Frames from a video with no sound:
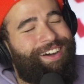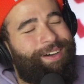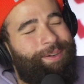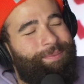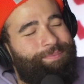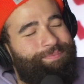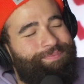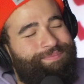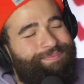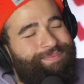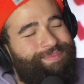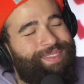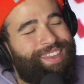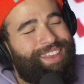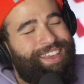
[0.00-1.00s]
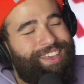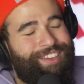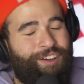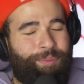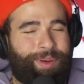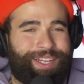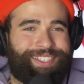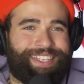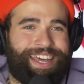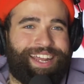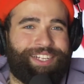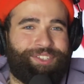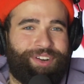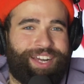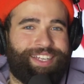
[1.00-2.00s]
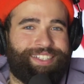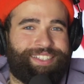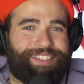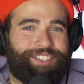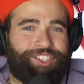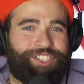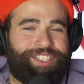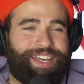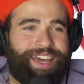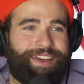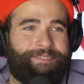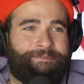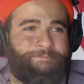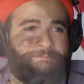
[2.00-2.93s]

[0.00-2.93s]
You ever played San Andreas GTA?